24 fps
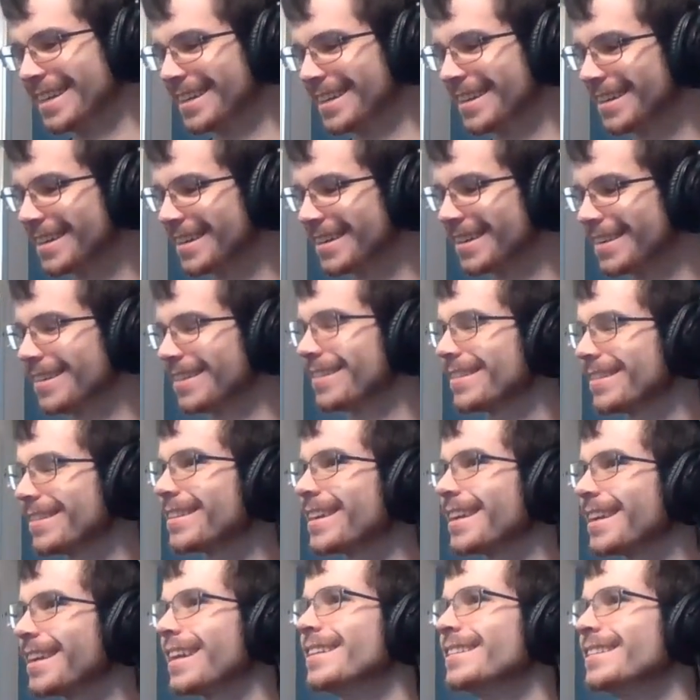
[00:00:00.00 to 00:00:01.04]
Oh,
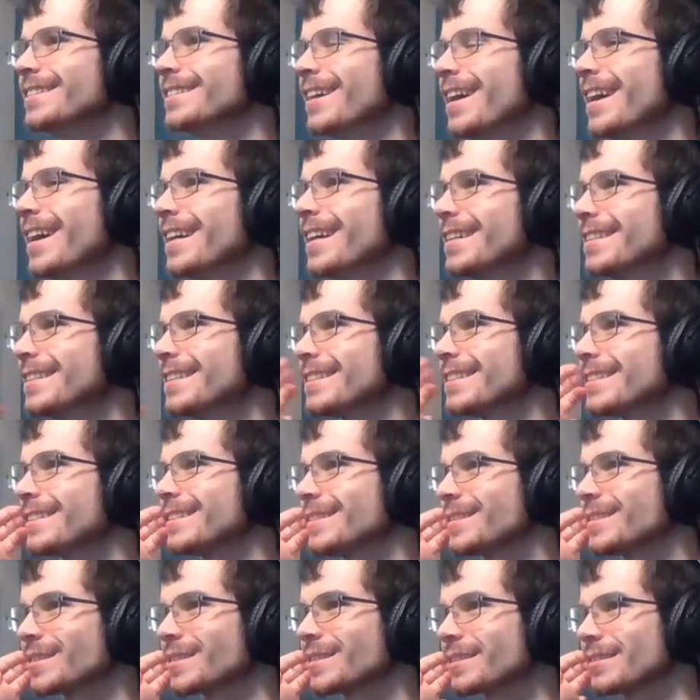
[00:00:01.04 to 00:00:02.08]
thank you, Dragons.
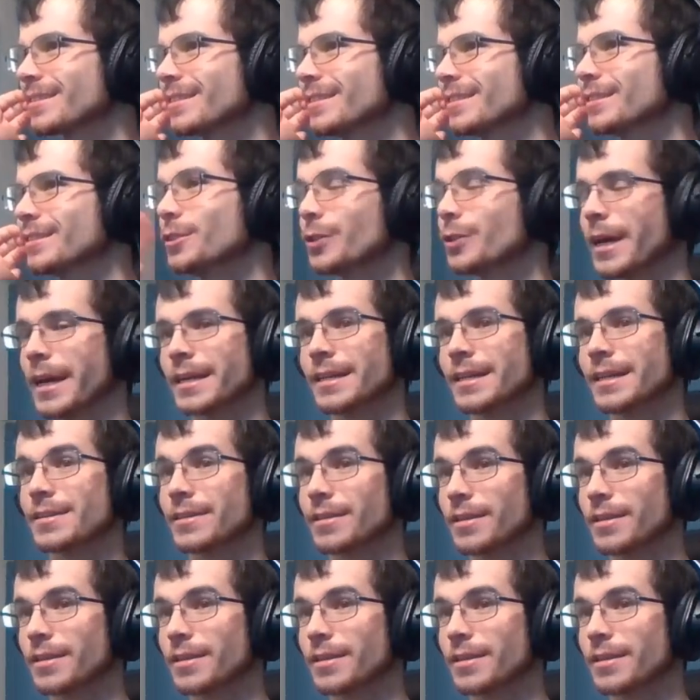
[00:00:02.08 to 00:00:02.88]
Dragon's